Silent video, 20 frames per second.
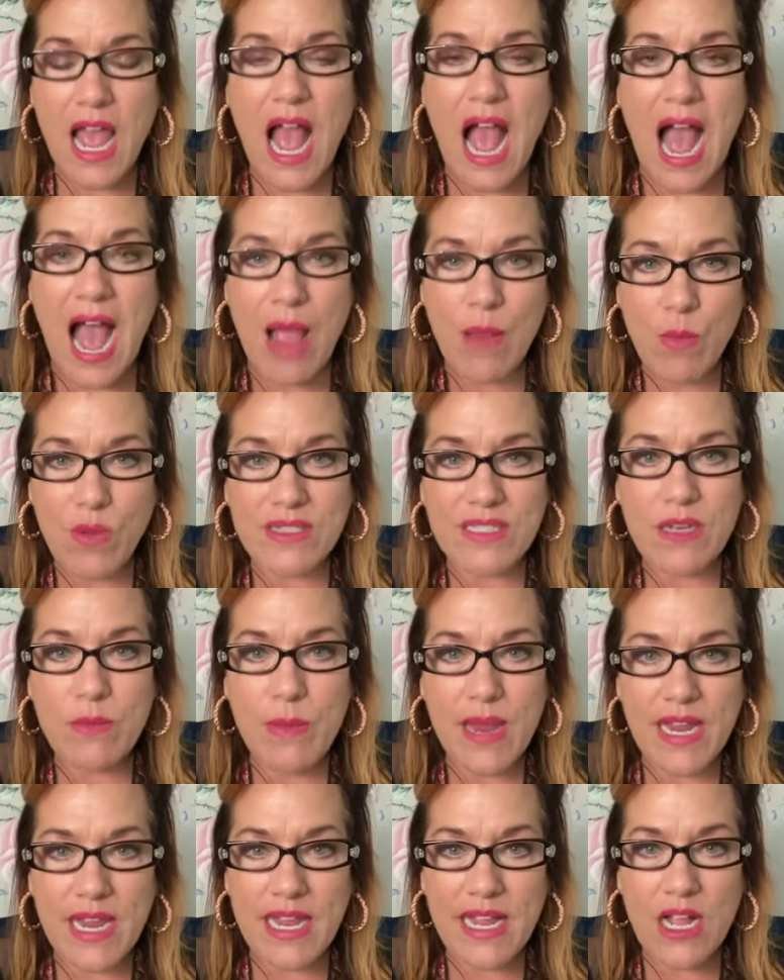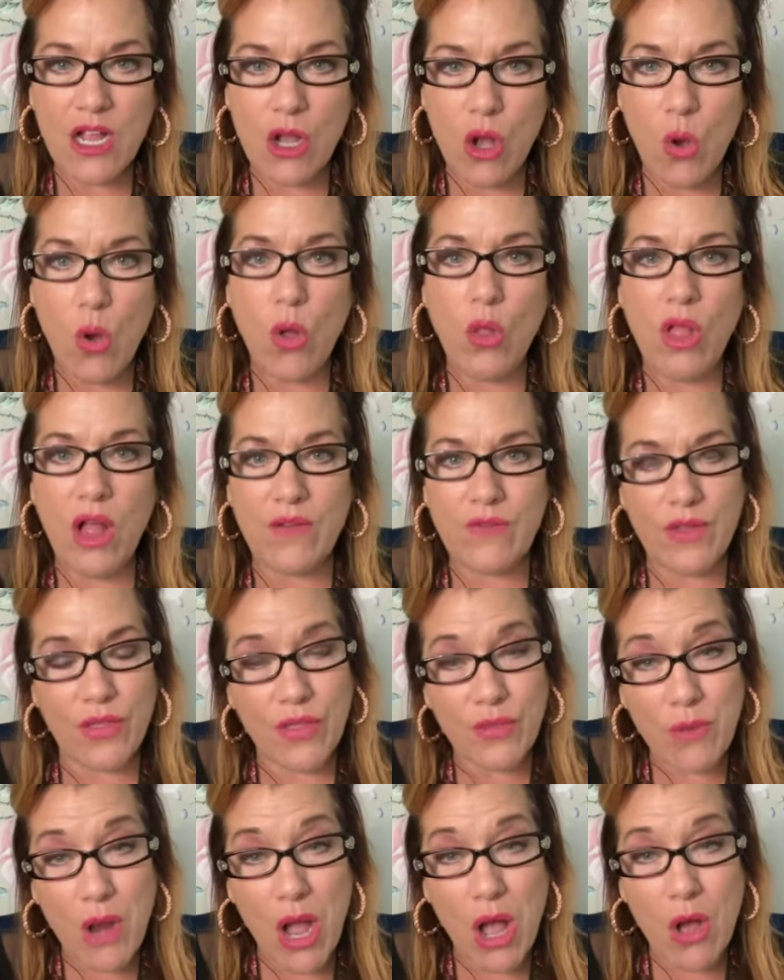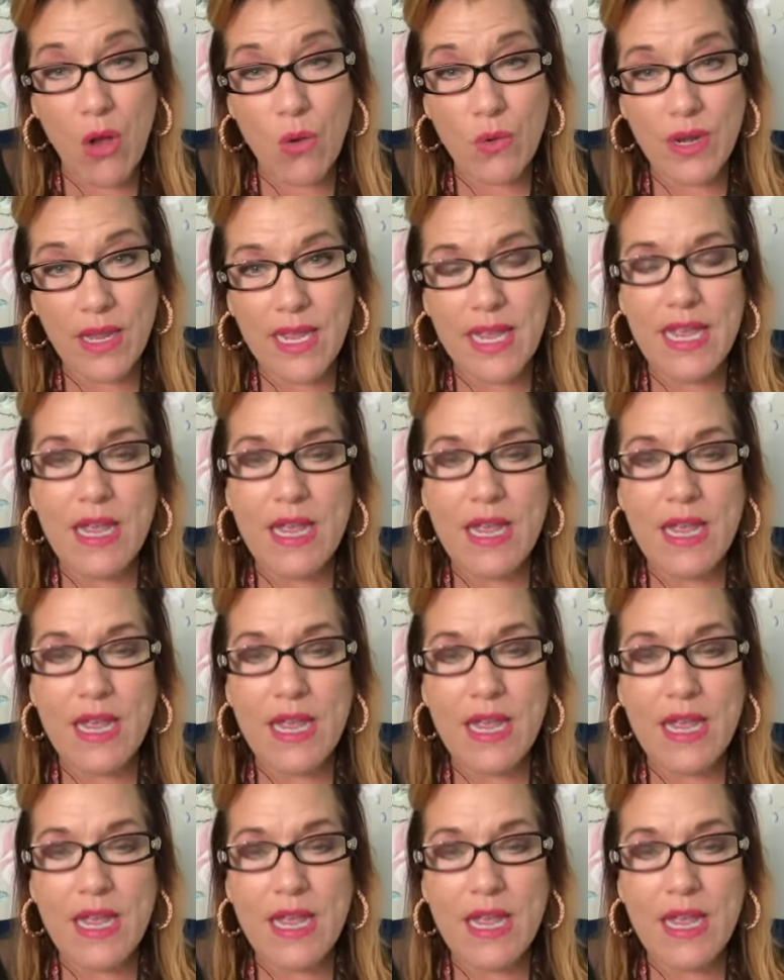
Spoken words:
I wasn't making a goal of a throne